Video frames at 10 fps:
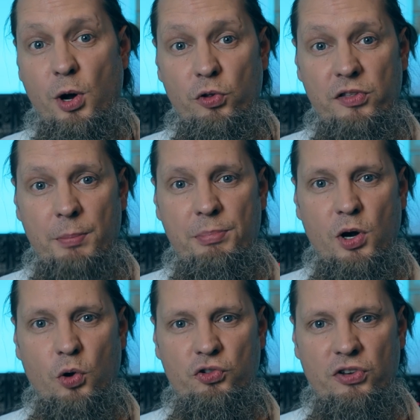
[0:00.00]
both
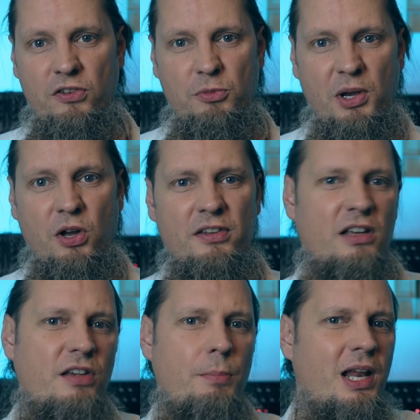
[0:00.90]
approaches because I
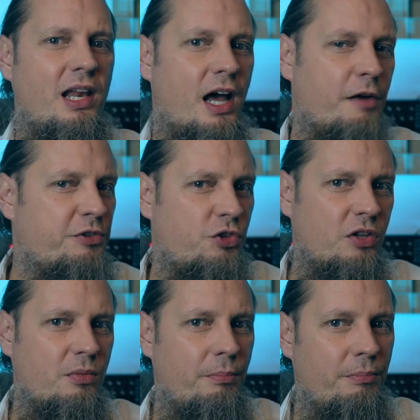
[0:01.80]
simply love
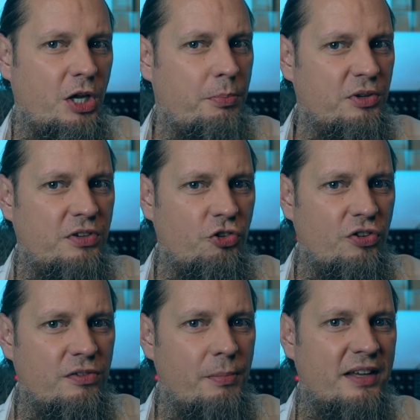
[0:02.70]
certain mic
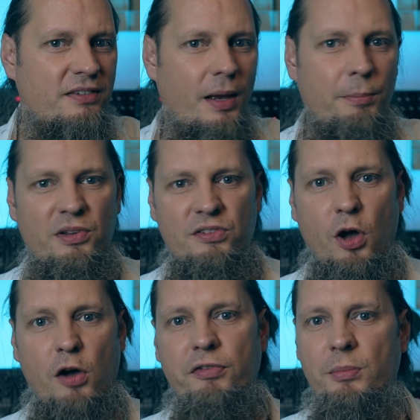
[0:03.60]
positions my samples
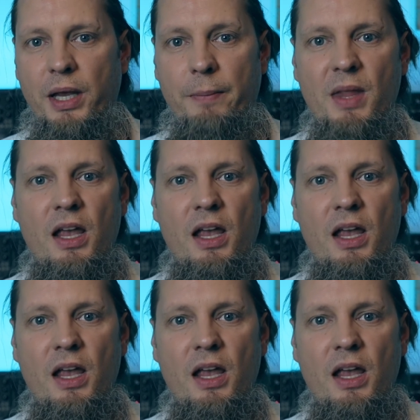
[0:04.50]
offer me.